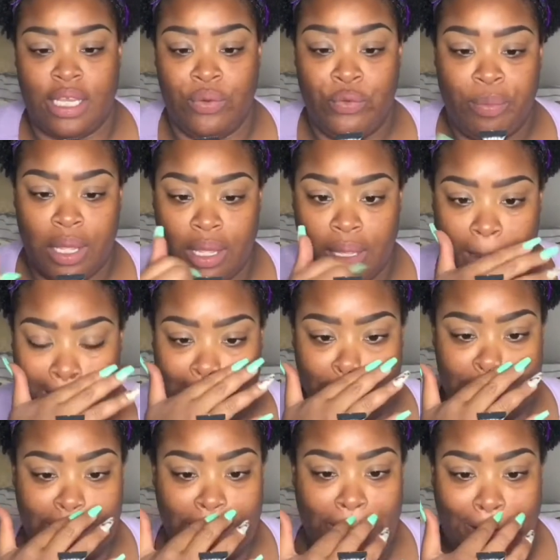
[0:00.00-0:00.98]
with my
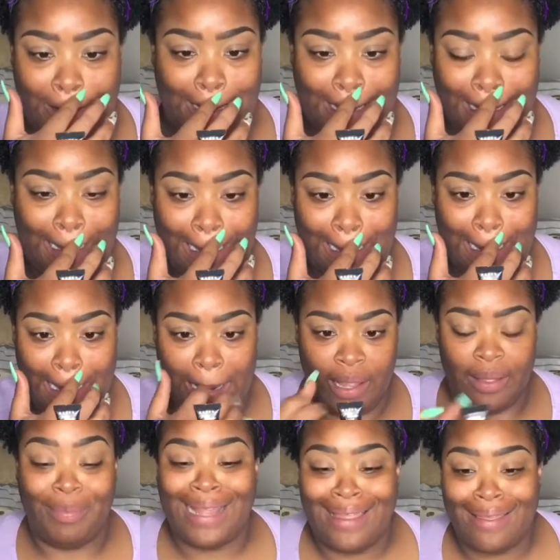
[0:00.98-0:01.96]
eyebrows already
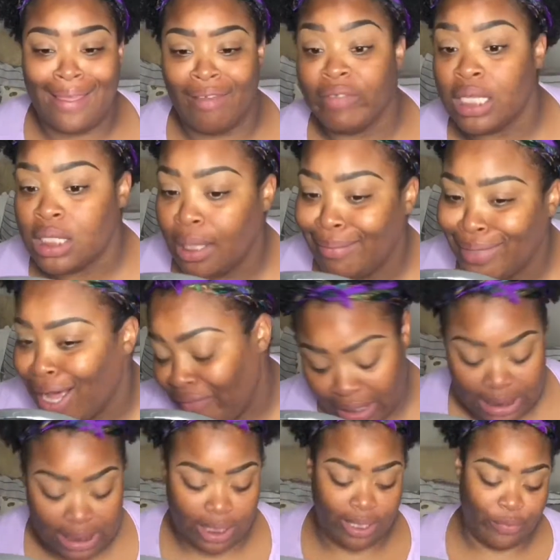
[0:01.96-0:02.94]
completed, I'm taking my
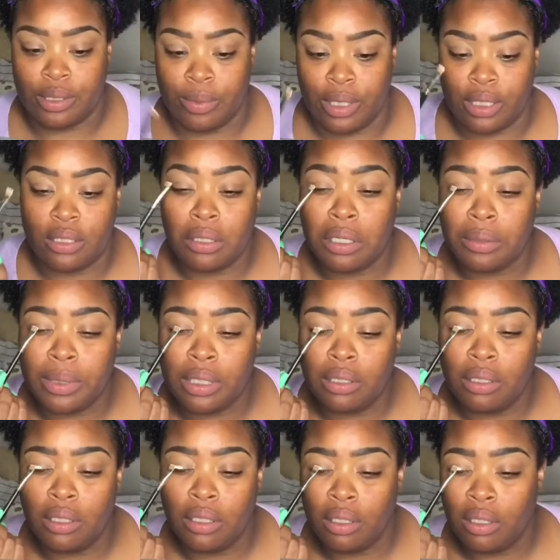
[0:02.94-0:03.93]
Louise
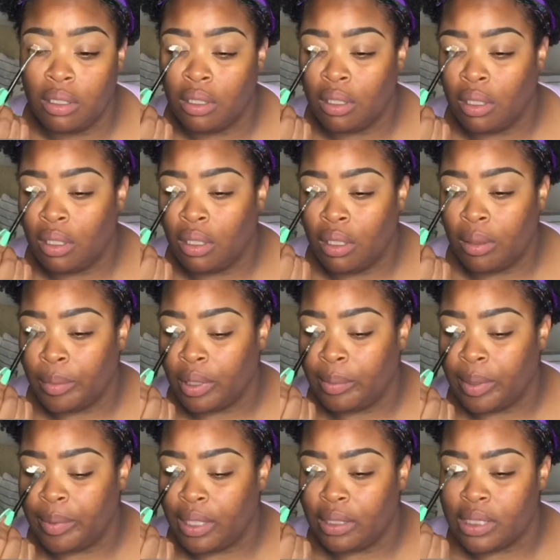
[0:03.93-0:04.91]
base
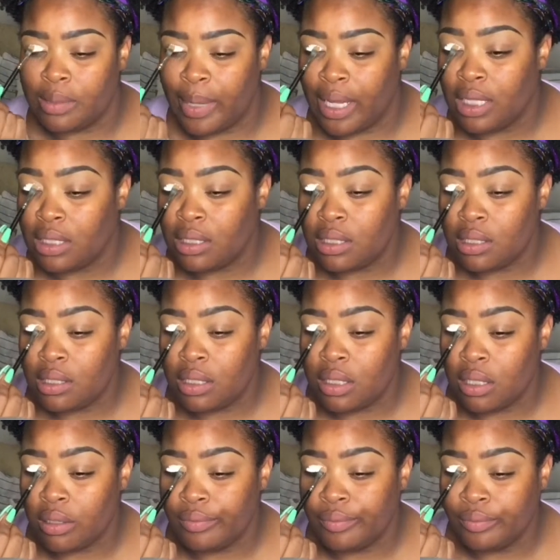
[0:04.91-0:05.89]
and I'm
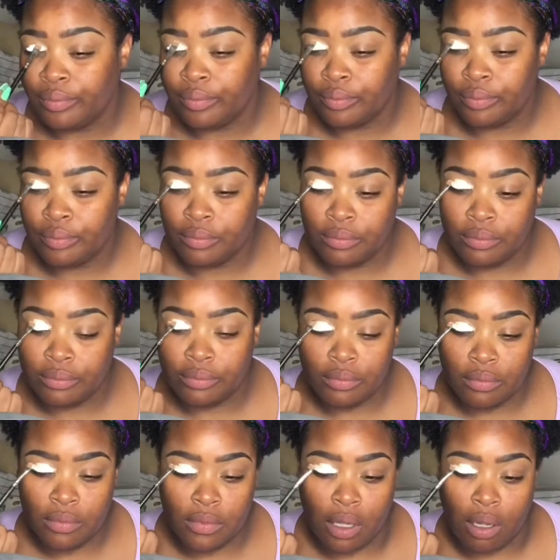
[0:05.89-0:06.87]
going to use that for
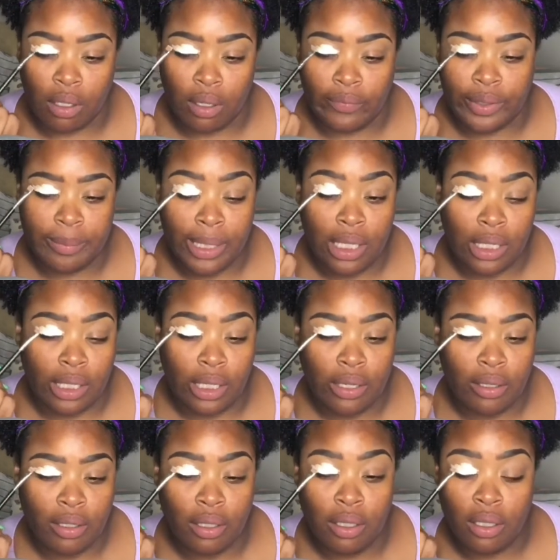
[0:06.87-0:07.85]
my eyelids.
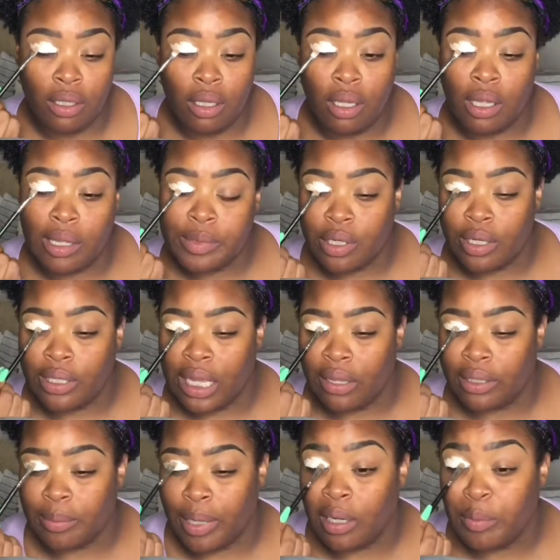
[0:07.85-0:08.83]
I'm putting that on
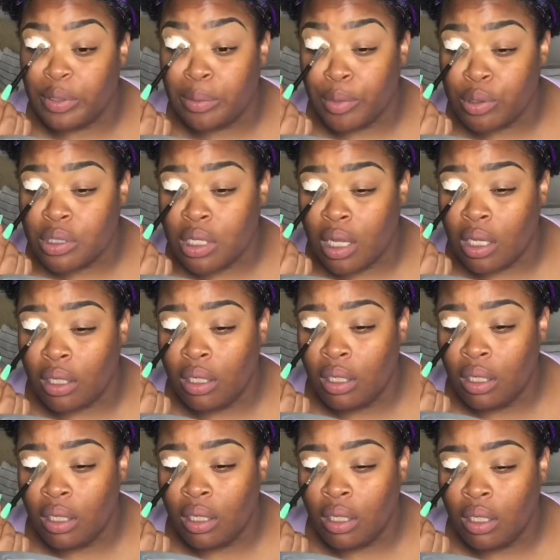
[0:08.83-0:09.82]
both of my
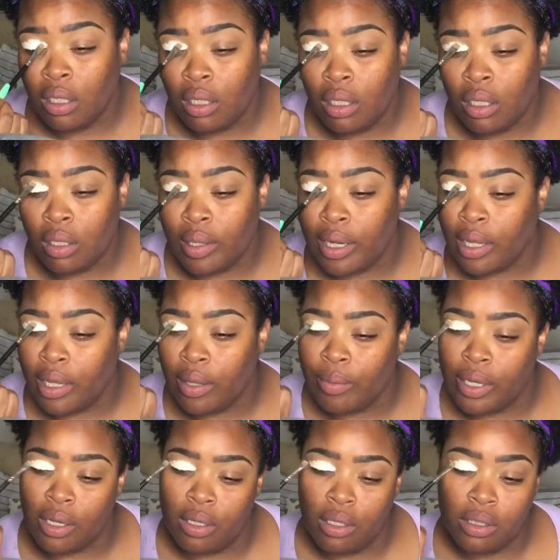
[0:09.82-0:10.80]
eyelids, starting
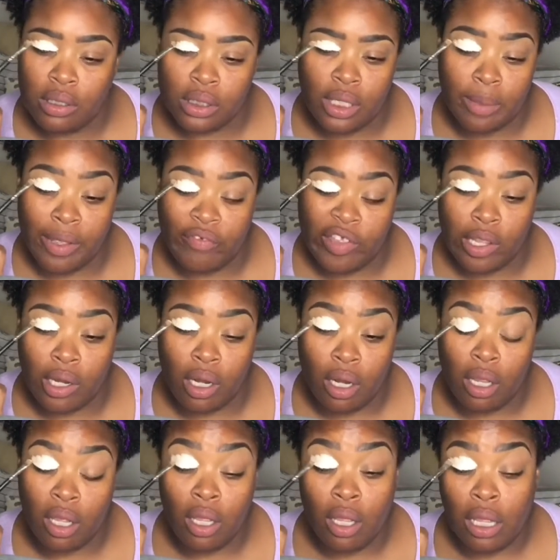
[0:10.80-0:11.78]
at the
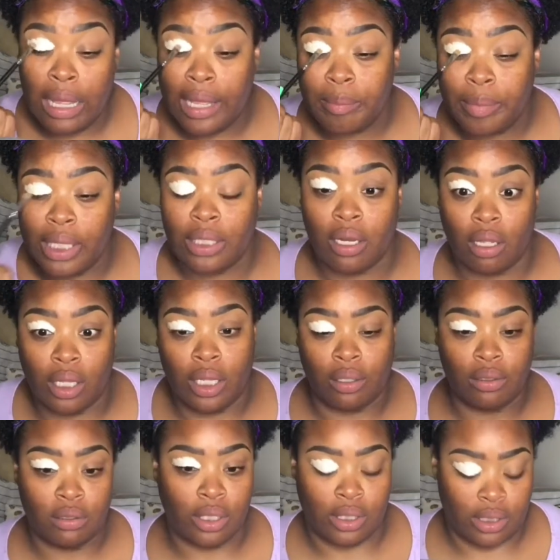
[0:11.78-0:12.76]
lash line
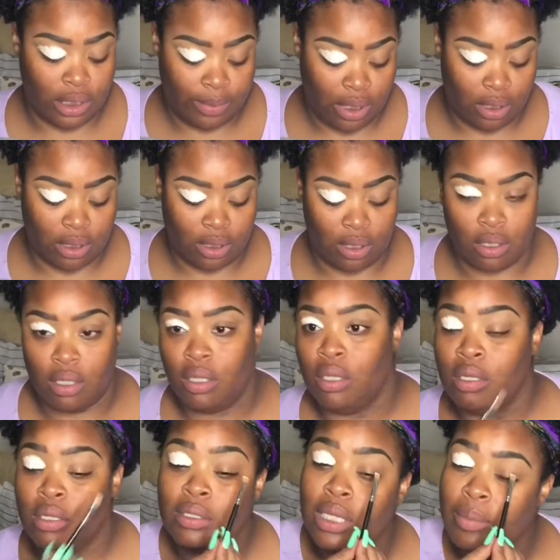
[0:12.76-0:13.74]
and working my
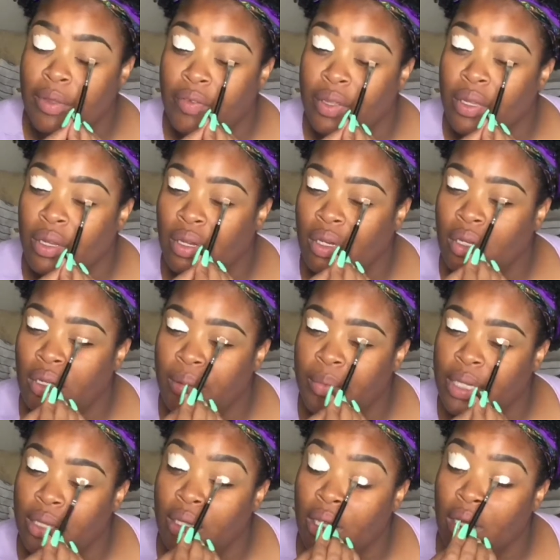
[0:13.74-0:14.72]
way just
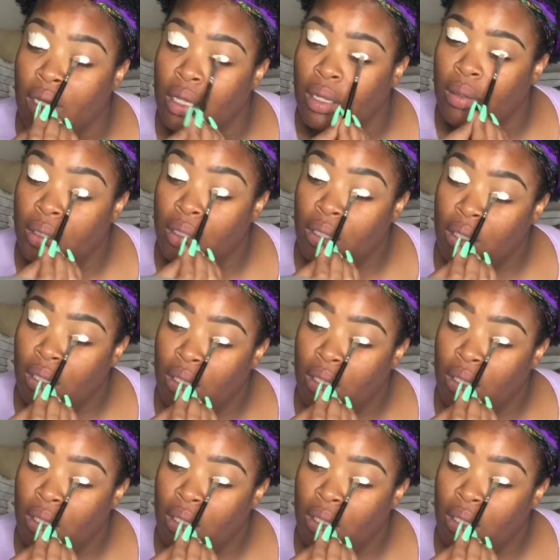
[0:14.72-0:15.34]
past the crease.